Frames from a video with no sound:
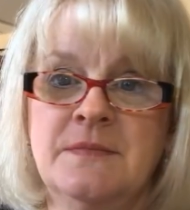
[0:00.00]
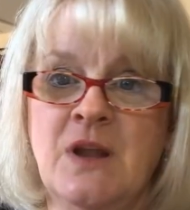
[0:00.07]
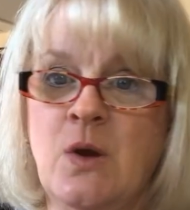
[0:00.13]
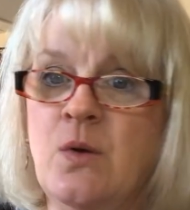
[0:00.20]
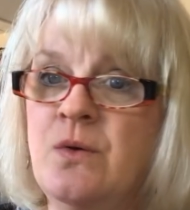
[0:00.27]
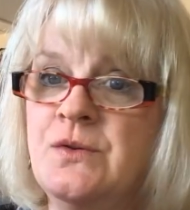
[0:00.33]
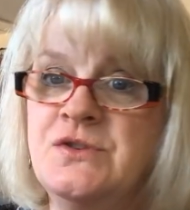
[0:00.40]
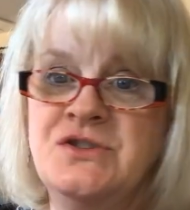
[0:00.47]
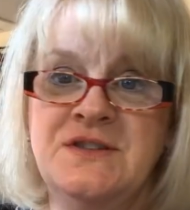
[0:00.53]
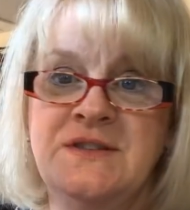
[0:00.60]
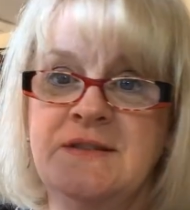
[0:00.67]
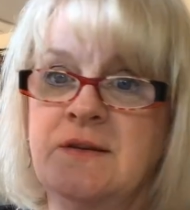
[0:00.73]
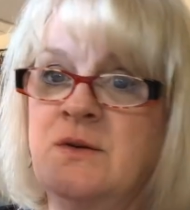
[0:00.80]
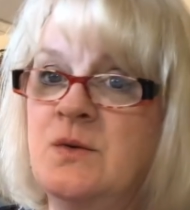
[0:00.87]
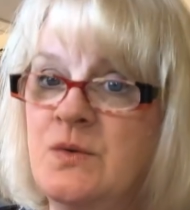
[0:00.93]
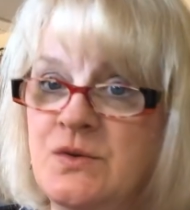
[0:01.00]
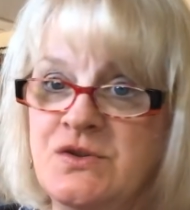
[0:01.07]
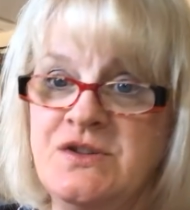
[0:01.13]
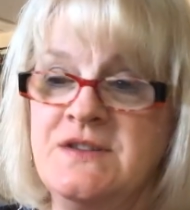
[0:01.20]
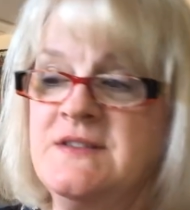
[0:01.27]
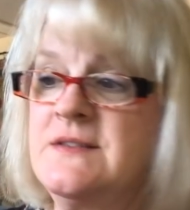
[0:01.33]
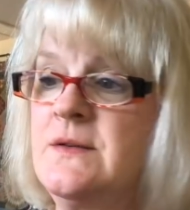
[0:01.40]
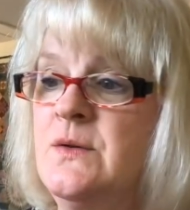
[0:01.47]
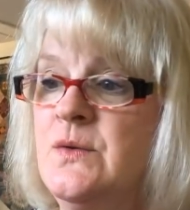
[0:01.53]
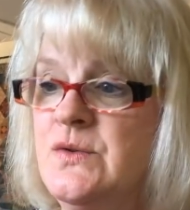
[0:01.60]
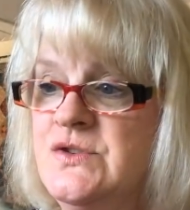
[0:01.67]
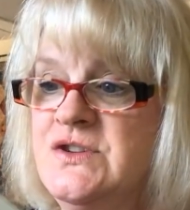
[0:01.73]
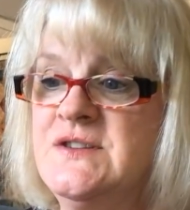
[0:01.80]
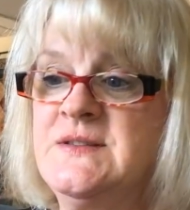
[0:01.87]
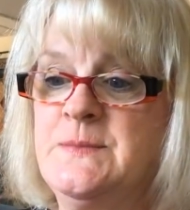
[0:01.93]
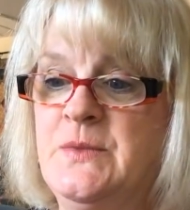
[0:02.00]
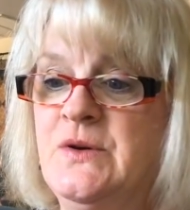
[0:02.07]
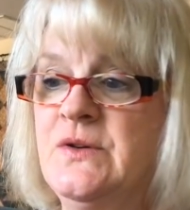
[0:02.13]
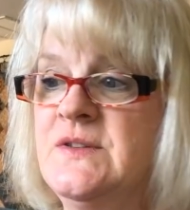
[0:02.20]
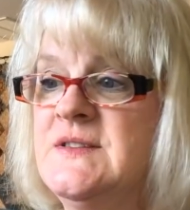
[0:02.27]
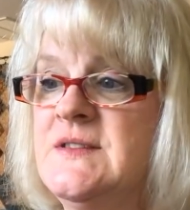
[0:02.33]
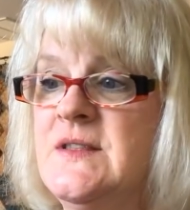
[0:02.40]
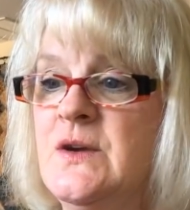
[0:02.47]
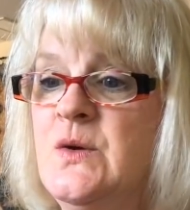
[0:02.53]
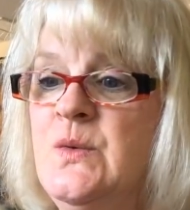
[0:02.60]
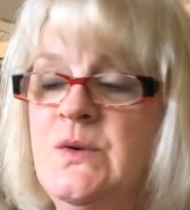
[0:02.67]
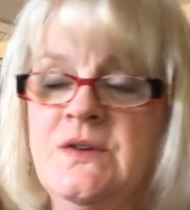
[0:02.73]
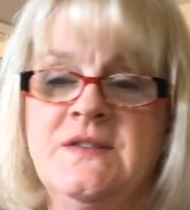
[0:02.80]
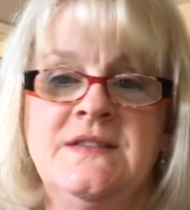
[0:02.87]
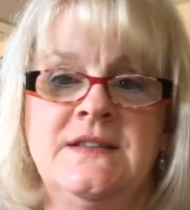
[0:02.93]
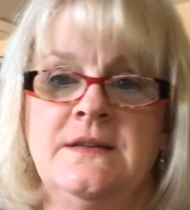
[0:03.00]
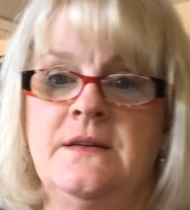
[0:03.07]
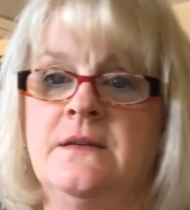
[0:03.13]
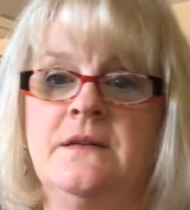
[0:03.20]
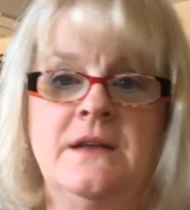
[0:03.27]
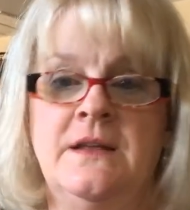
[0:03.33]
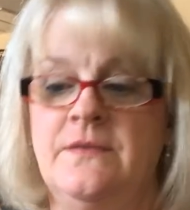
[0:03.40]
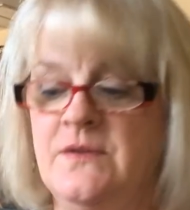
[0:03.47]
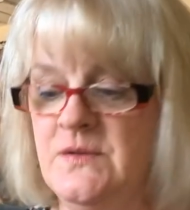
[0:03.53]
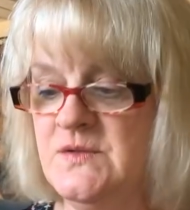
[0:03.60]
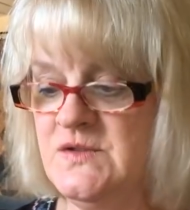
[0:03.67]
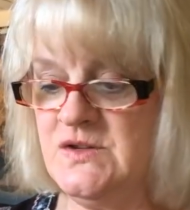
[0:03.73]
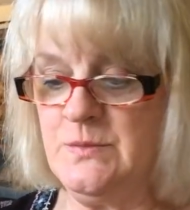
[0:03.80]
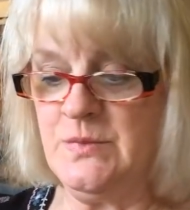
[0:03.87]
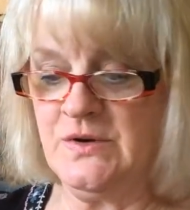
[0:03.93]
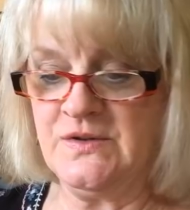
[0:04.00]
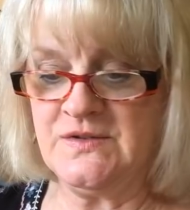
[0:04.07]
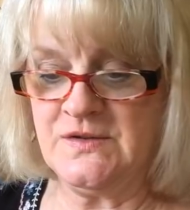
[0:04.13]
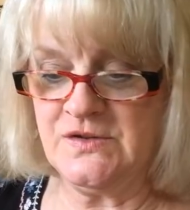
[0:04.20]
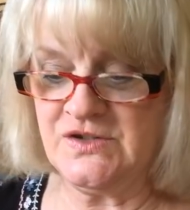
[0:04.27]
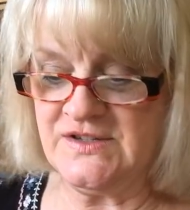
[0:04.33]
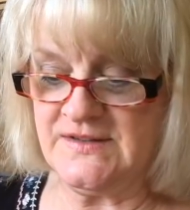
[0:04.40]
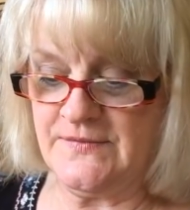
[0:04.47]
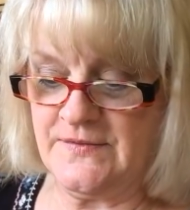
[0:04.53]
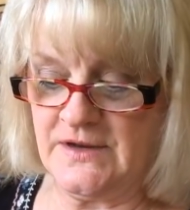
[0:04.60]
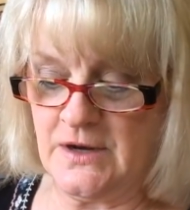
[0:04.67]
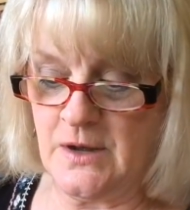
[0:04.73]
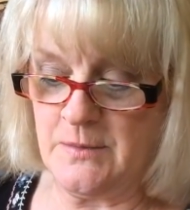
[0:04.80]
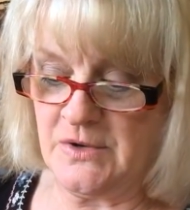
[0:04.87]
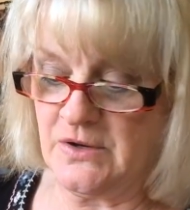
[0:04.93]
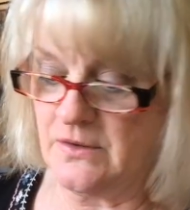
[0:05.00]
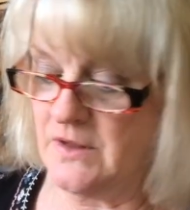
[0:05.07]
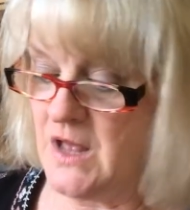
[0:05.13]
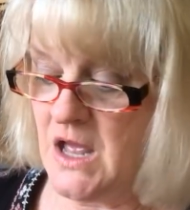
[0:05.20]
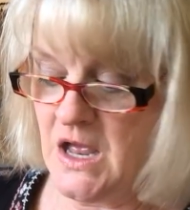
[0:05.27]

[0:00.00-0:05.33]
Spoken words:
Gorgeous, gorgeous, gorgeous books. The quilts in those two books are just phenomenal.